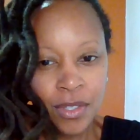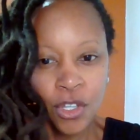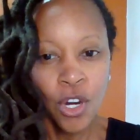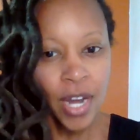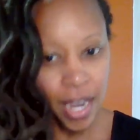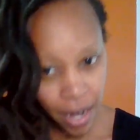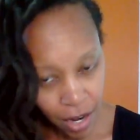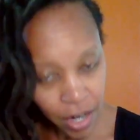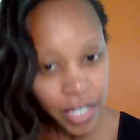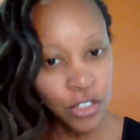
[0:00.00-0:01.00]
Your
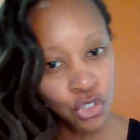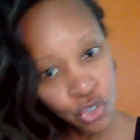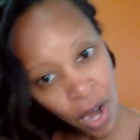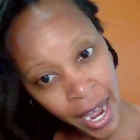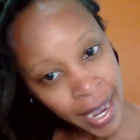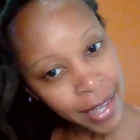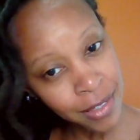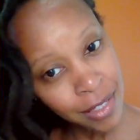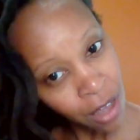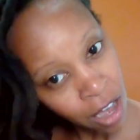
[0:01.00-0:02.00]
hair is dry and
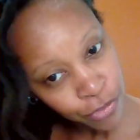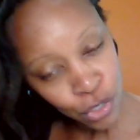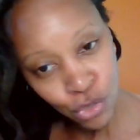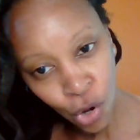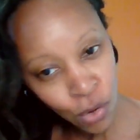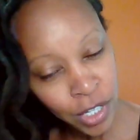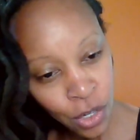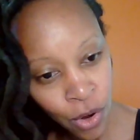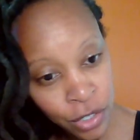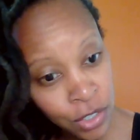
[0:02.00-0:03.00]
soft. You don't
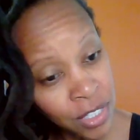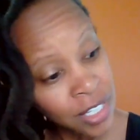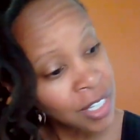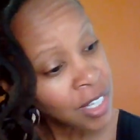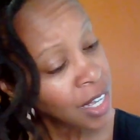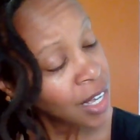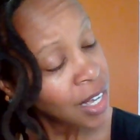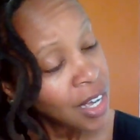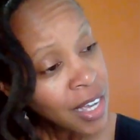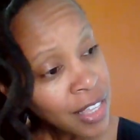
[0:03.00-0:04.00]
need oils. You see,
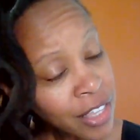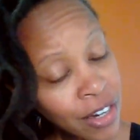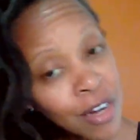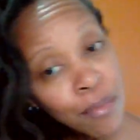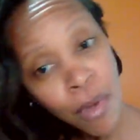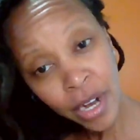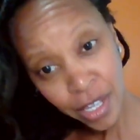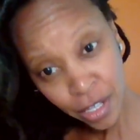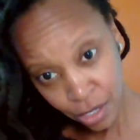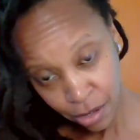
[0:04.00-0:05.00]
they're going to
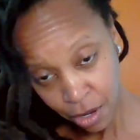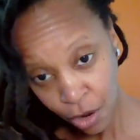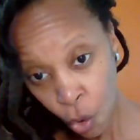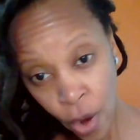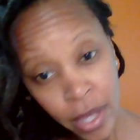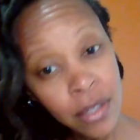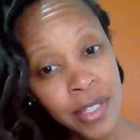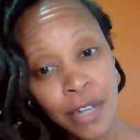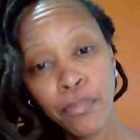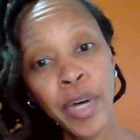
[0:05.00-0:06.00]
market oils
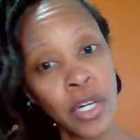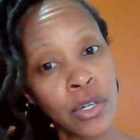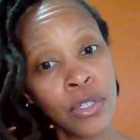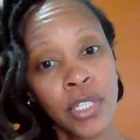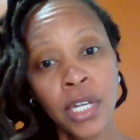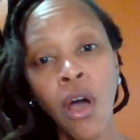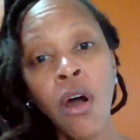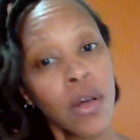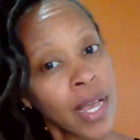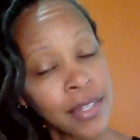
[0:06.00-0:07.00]
and butters and
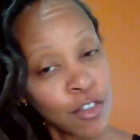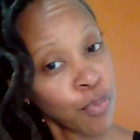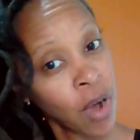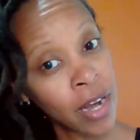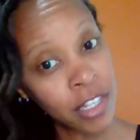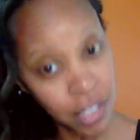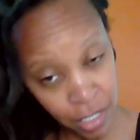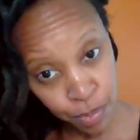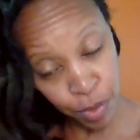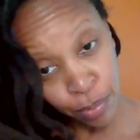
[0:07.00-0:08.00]
all kinds of products
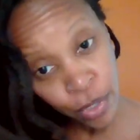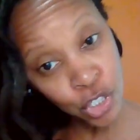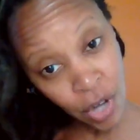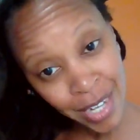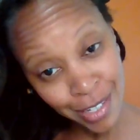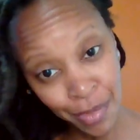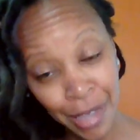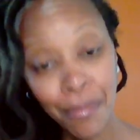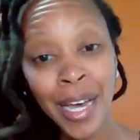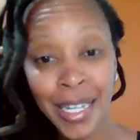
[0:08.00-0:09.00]
because people are trying to
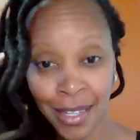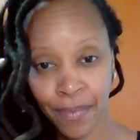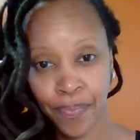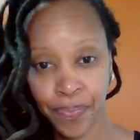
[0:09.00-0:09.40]
make money.